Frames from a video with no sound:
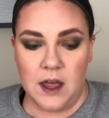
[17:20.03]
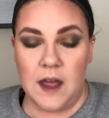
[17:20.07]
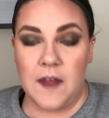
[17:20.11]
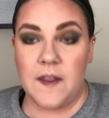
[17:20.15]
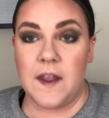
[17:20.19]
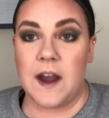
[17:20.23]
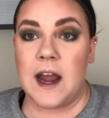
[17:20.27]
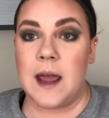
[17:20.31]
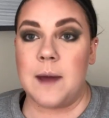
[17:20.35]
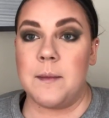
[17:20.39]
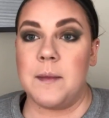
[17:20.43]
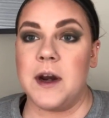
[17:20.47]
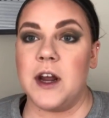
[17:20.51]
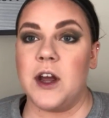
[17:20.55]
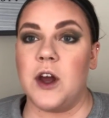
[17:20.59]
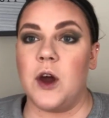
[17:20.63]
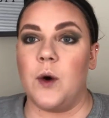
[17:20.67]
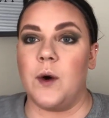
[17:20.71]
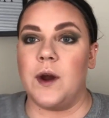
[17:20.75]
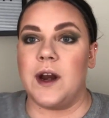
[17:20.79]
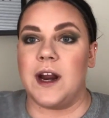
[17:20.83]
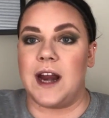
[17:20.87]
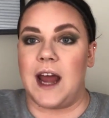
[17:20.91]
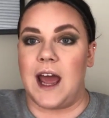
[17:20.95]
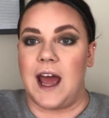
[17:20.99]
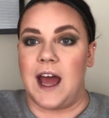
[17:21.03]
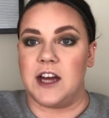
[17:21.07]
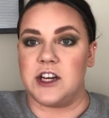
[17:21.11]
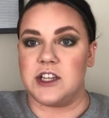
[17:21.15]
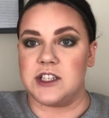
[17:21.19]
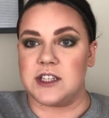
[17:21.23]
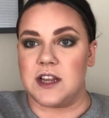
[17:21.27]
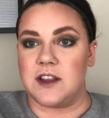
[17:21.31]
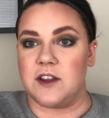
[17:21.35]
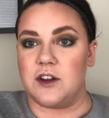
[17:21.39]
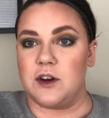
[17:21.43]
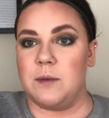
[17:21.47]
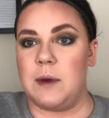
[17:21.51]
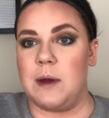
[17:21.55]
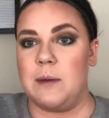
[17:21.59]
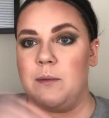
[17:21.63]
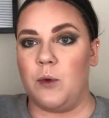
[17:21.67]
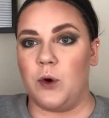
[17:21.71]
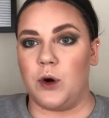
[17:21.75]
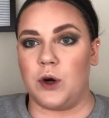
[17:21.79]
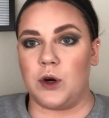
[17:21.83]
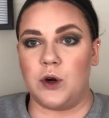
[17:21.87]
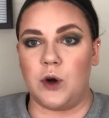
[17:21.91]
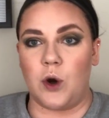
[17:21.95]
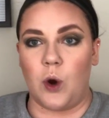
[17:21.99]
And then I am gonna go in and add just a little bit
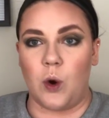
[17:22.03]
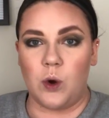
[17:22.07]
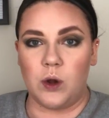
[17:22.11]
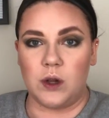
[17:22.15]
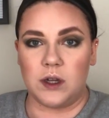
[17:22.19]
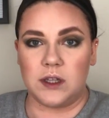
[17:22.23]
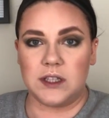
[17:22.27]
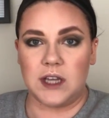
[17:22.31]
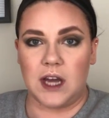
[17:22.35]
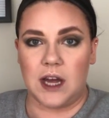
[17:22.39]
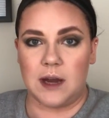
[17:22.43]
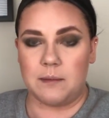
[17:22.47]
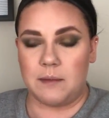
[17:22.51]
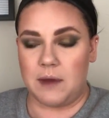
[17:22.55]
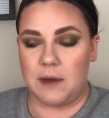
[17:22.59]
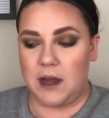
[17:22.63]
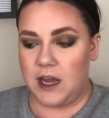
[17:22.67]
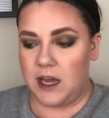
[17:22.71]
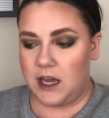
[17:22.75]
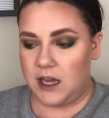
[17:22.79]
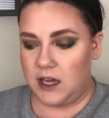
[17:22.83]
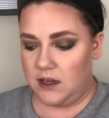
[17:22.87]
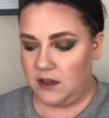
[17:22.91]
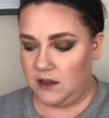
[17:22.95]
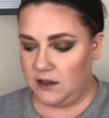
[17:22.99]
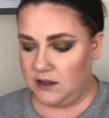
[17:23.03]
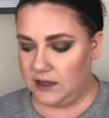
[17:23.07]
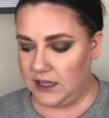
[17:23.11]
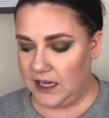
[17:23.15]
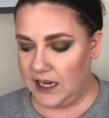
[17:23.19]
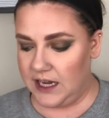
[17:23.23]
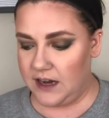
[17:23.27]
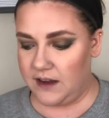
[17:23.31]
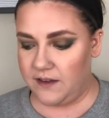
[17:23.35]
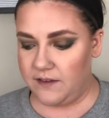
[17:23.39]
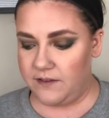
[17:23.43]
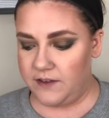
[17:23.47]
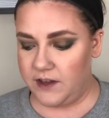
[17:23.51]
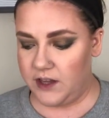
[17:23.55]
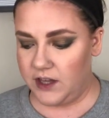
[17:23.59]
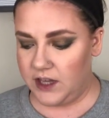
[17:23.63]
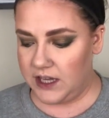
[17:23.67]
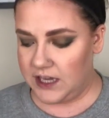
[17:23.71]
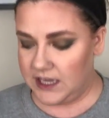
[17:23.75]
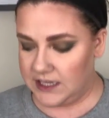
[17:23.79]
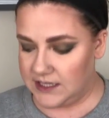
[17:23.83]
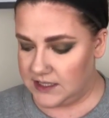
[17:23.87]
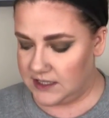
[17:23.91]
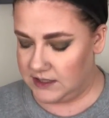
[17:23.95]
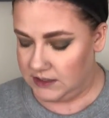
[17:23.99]
more gold on my lid. I feel
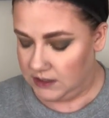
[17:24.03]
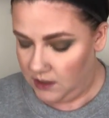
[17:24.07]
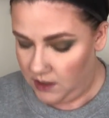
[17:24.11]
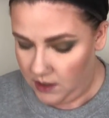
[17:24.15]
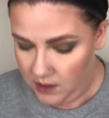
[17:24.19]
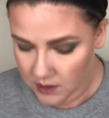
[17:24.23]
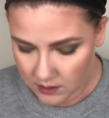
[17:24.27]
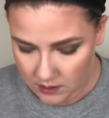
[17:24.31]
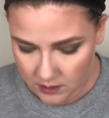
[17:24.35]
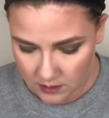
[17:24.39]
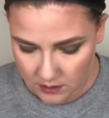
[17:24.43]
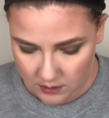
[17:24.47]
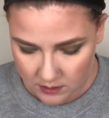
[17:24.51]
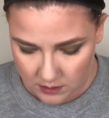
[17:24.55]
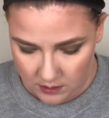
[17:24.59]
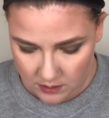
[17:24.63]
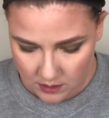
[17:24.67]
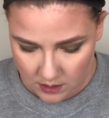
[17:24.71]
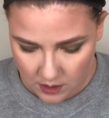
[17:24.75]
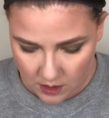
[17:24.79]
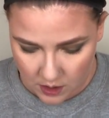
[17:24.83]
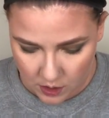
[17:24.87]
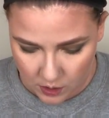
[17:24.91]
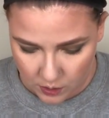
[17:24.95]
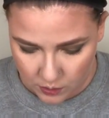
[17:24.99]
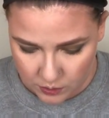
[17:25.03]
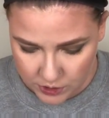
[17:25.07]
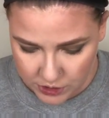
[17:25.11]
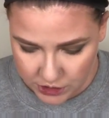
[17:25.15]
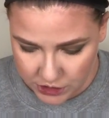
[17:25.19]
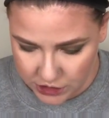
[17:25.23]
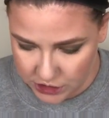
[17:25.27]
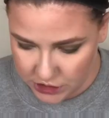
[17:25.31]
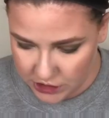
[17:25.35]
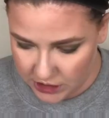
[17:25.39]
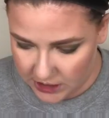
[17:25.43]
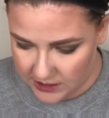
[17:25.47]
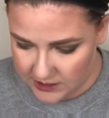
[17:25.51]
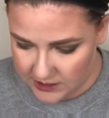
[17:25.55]
like it's, oh shit.